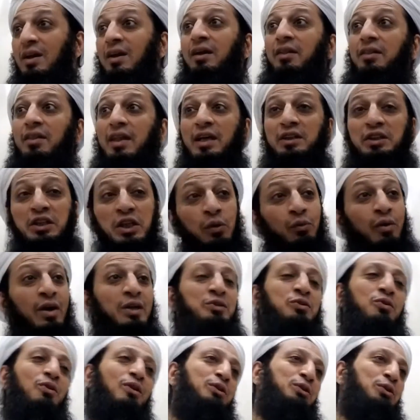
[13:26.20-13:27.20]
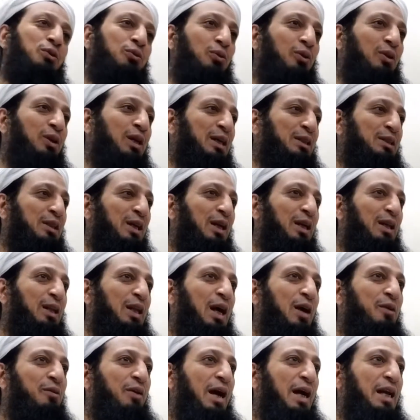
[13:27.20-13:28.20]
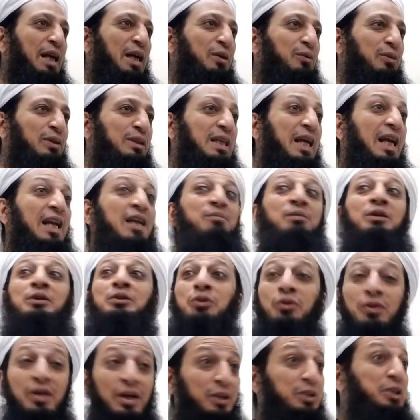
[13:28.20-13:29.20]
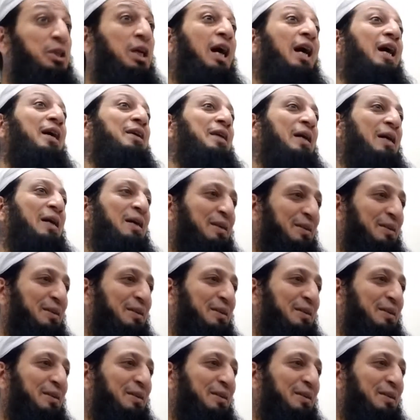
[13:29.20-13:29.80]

Then she went to Rasulullah sallallahu and took her shahada.